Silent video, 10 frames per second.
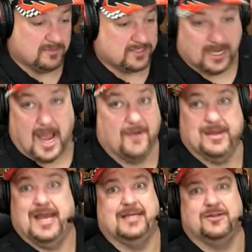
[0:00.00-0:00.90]

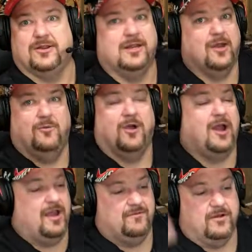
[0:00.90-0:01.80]
Sahara Desert,
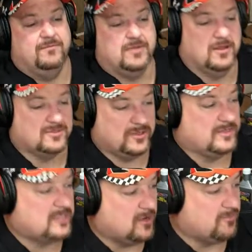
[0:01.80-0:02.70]
wherever, so
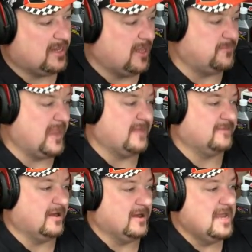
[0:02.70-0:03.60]
it's going to really help you
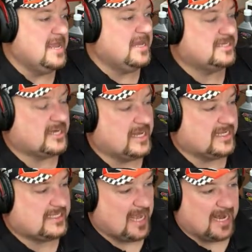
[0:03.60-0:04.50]
out there. It's going to
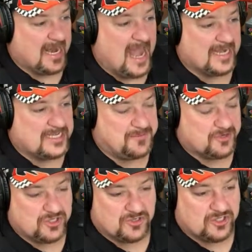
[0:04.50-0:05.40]
excel in high
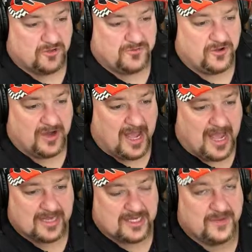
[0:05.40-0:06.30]
temperature. So if you're in a
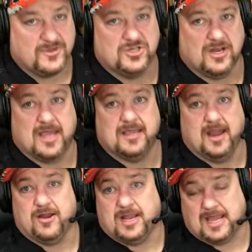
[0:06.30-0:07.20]
hot temperature like
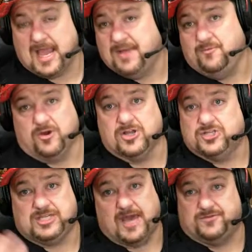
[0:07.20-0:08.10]
area like I am, we're
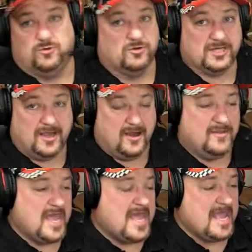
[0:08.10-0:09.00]
in South Georgia
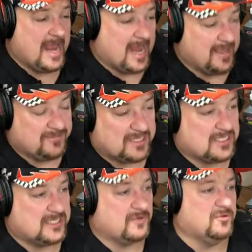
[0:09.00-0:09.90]
here,
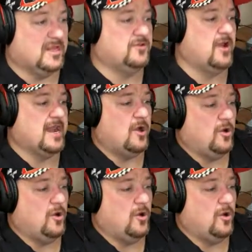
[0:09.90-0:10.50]
this is a really great